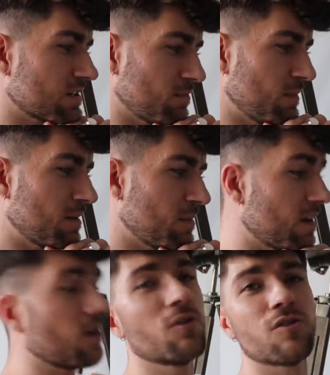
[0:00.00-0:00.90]
It made
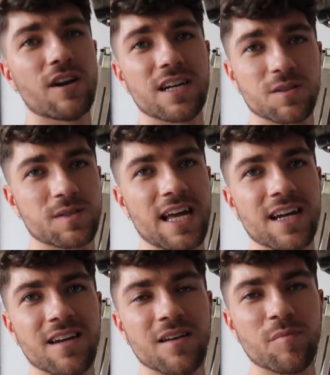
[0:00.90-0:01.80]
me hungry as I was
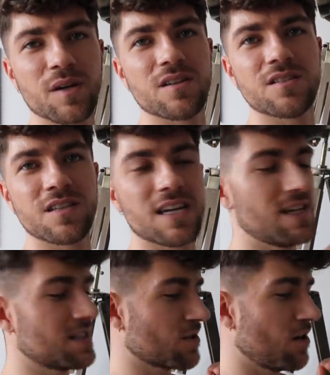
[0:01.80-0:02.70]
editing it, because
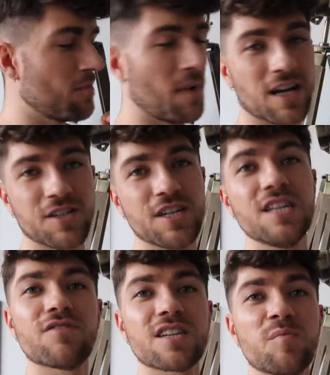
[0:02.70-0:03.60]
it's got a mac and
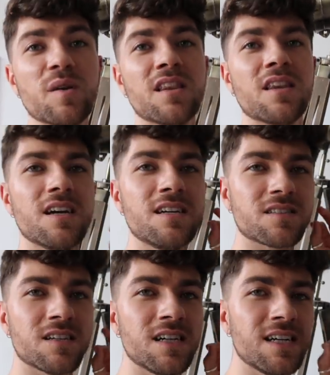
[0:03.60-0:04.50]
cheese recipe in that
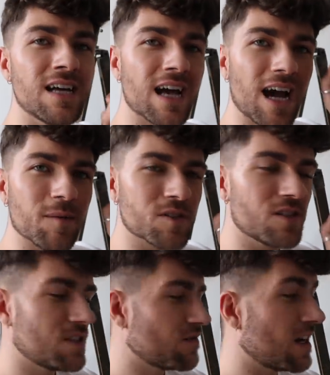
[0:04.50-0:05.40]
is
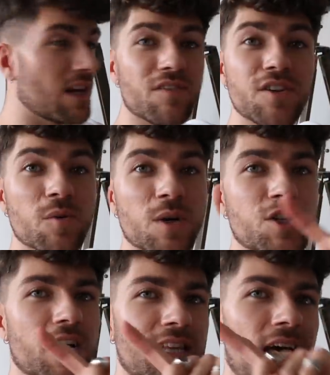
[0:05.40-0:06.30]
absolutely divine. If you do want
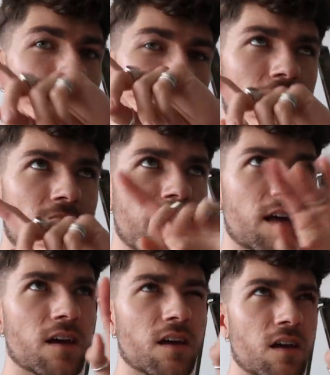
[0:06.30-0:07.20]
to check that out, I'll
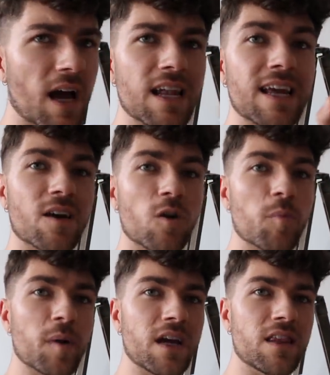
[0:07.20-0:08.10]
link it
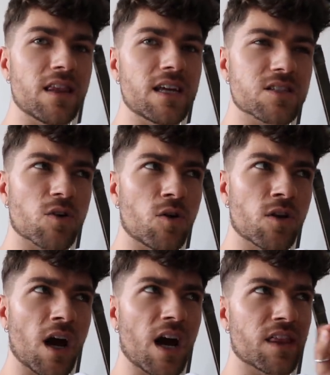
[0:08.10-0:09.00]
up in this
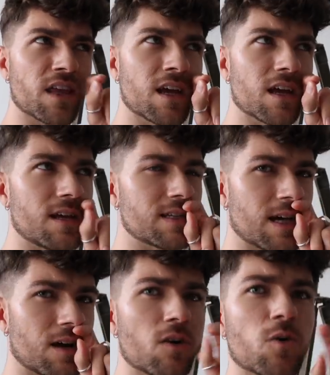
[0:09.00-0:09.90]
corner, I think. Is
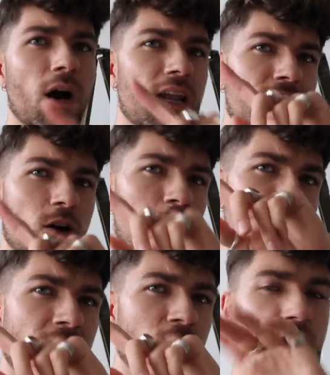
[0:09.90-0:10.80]
that? Oh no, I'll link it up
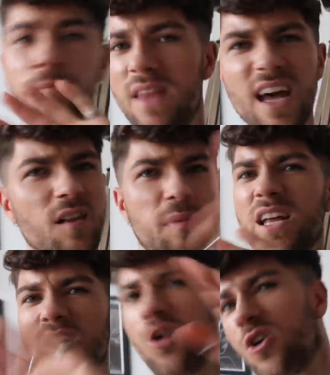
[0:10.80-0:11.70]
in that corner. It'll
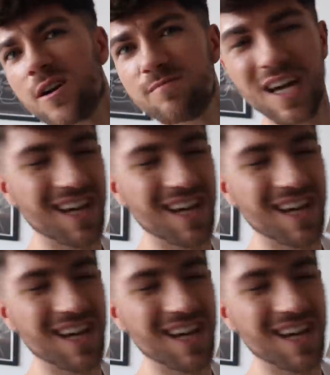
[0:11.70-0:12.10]
be in a corner.